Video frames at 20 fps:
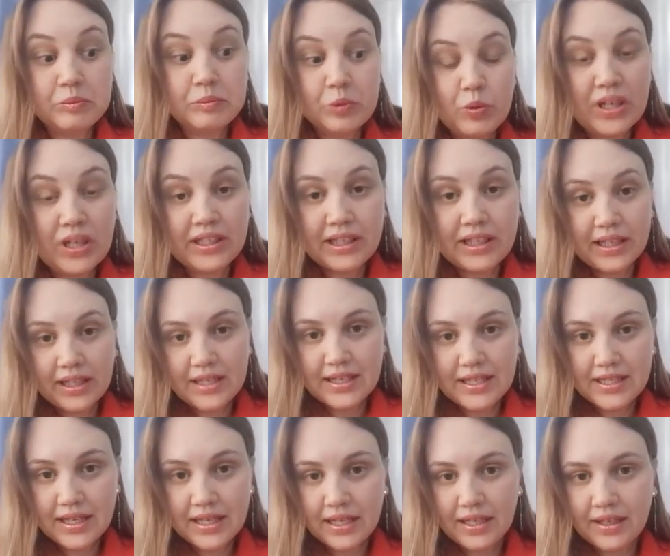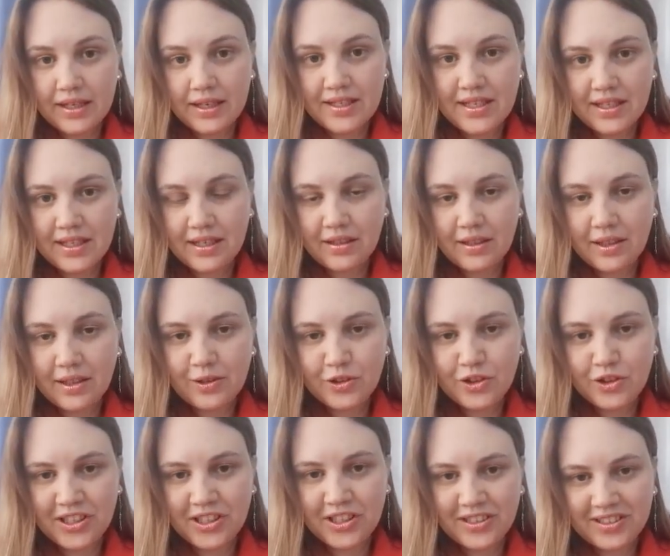what can I say as a
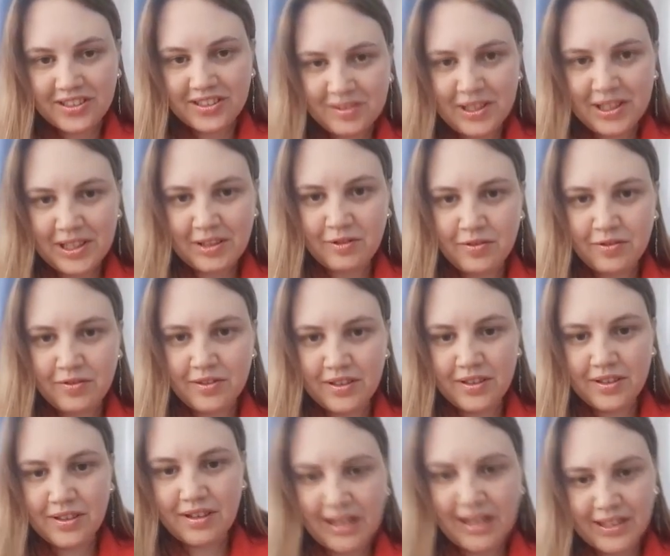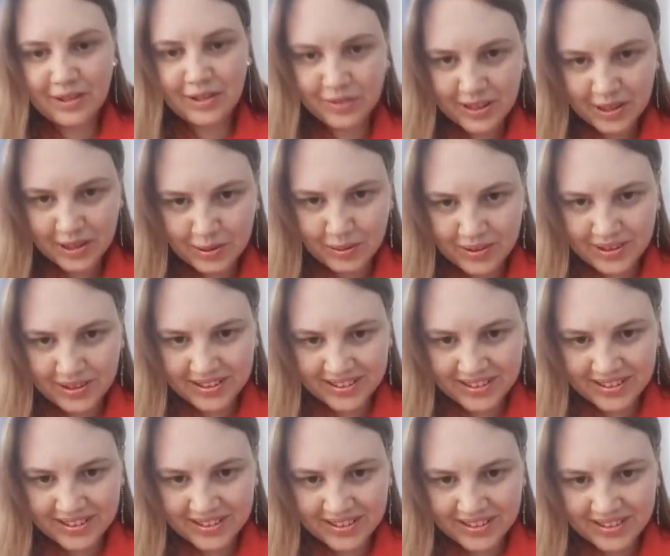conclusion? If, I don't
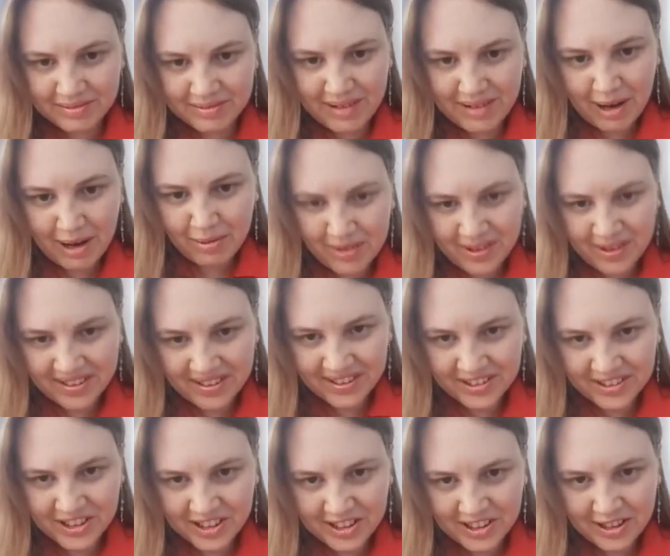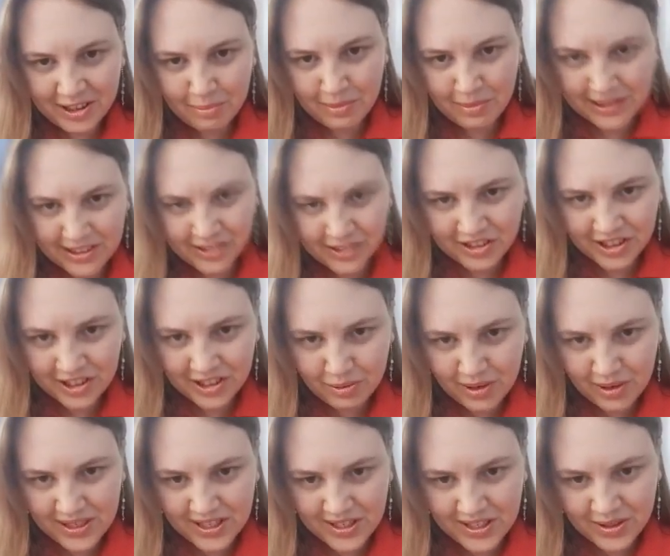know, our general manager
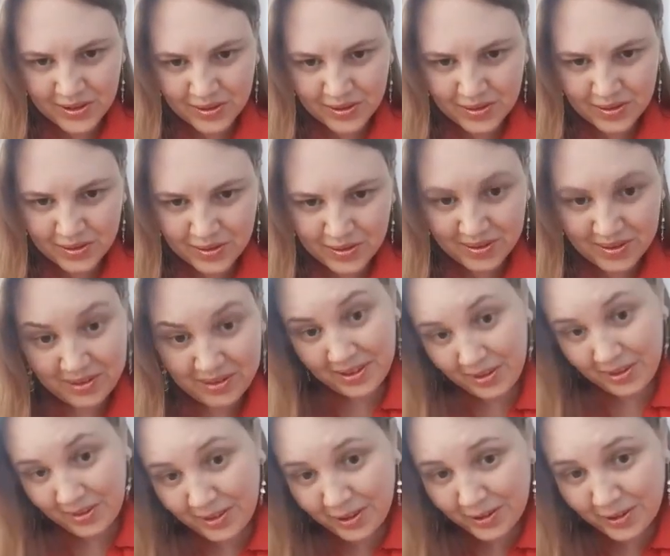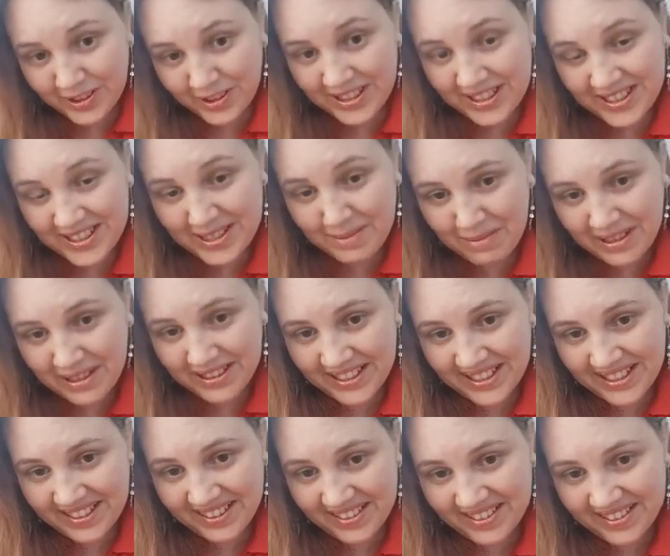wants to conclude this
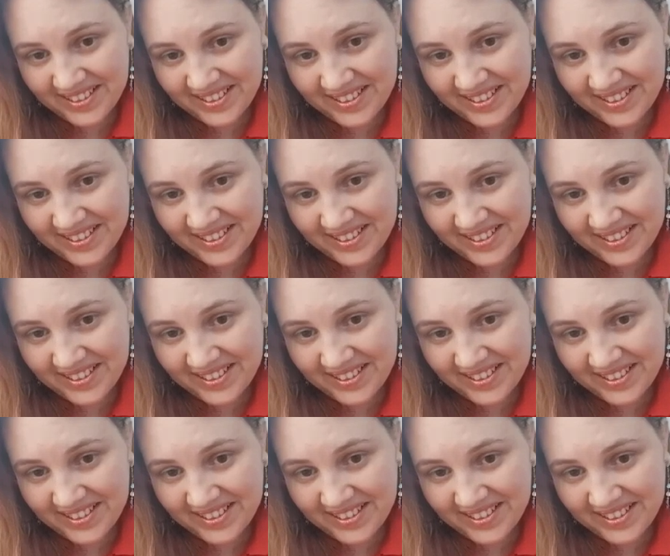meeting?